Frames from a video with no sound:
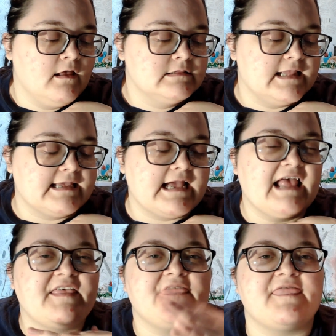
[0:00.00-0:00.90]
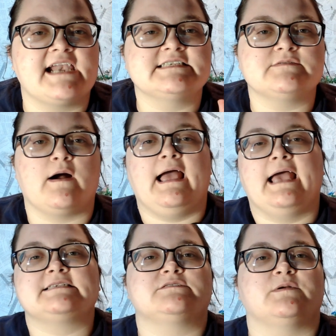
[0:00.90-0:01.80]
Like, I think that is why I
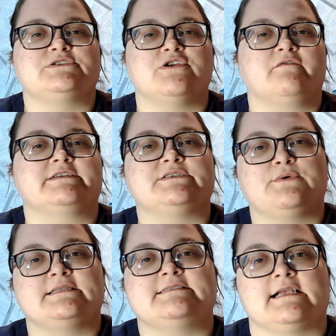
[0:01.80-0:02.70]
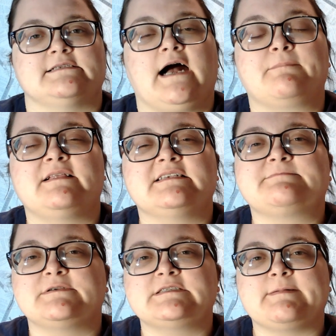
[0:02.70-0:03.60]
switched over to Insectopolis
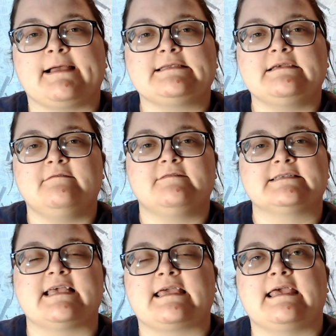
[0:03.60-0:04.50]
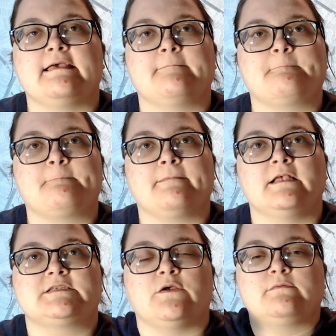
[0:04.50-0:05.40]
perspective, because, like,
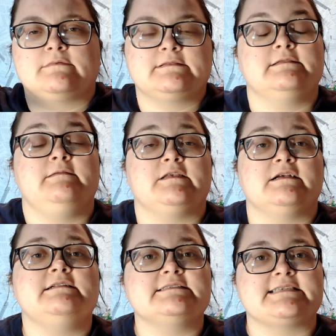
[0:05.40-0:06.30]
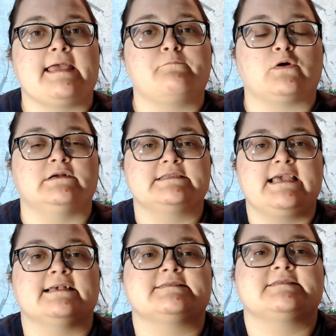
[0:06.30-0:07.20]
so they're in the same world,
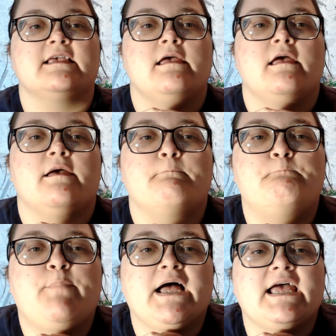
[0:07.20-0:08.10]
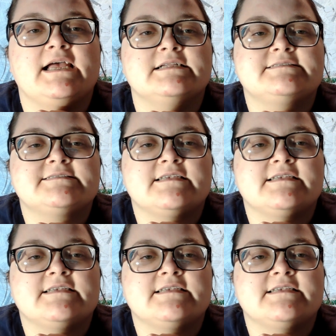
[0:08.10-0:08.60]
yes, but